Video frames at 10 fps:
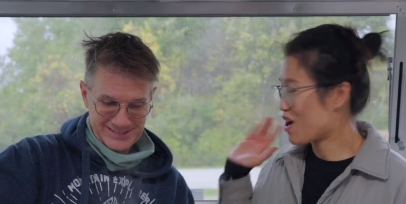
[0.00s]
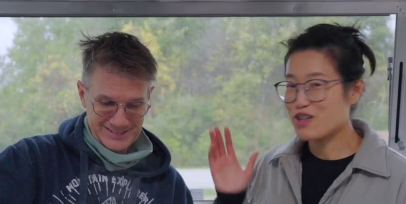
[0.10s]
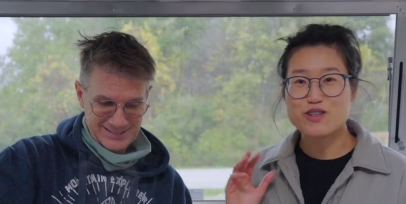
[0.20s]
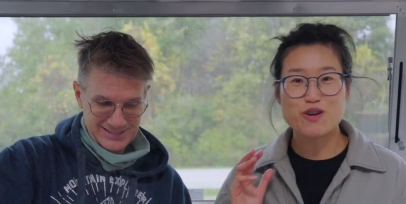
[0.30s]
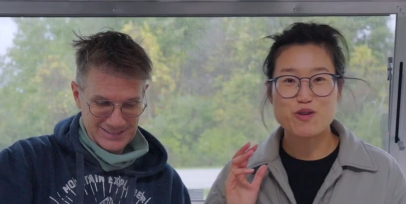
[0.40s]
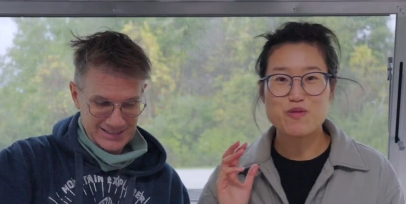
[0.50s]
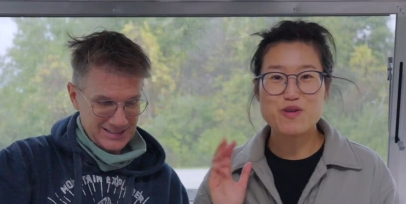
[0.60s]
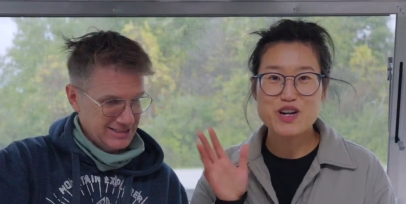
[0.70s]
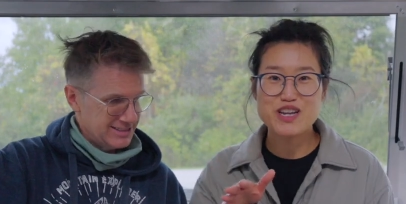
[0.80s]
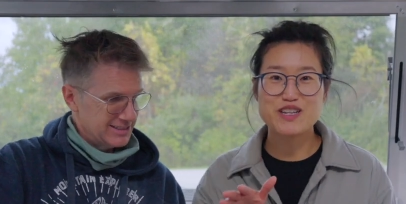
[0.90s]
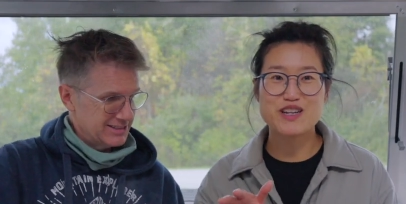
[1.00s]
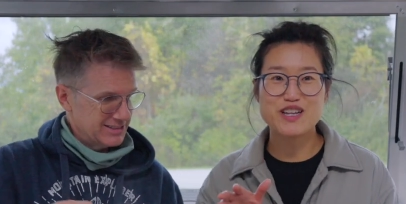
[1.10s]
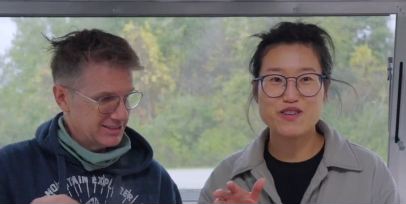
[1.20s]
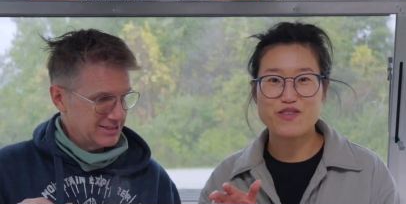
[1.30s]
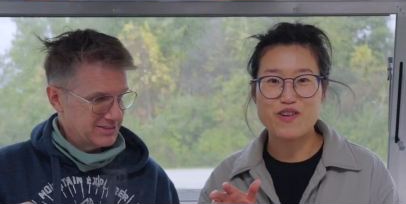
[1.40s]
Speaker 1: So we're in a
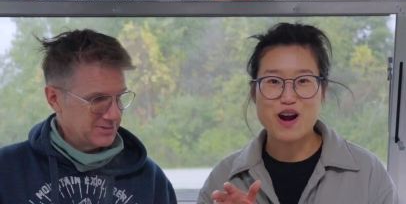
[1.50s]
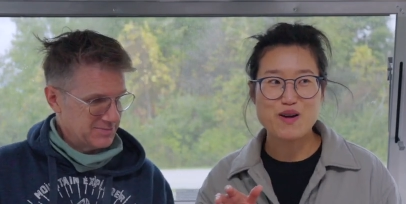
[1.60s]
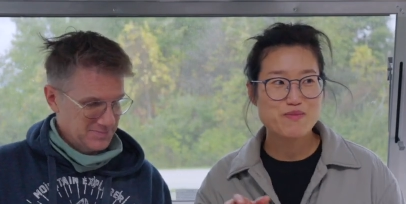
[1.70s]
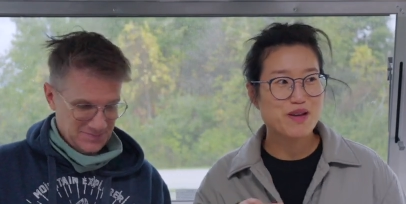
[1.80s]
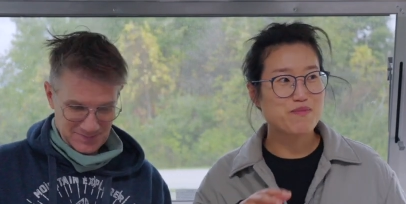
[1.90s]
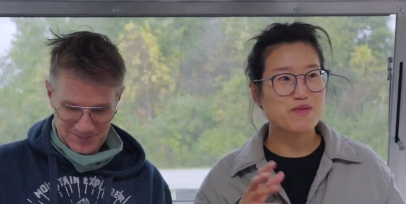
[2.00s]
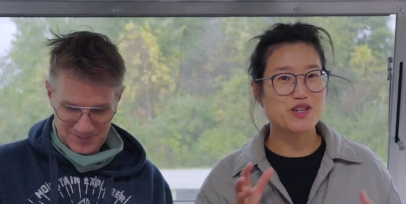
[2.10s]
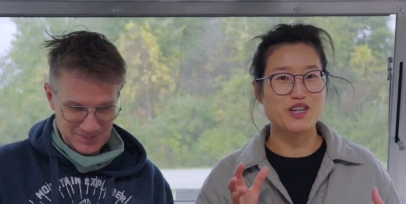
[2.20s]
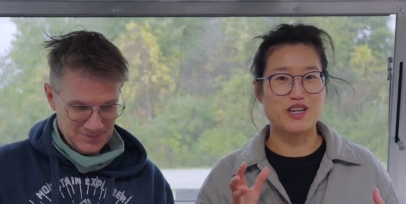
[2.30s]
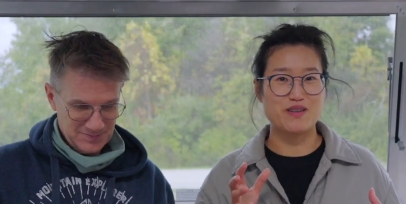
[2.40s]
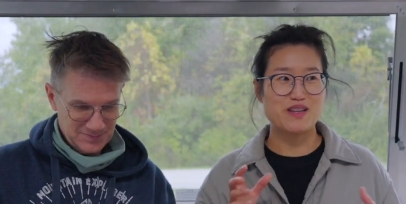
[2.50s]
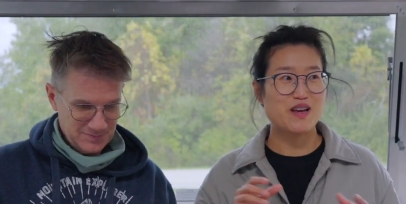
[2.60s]
little farm in Michigan.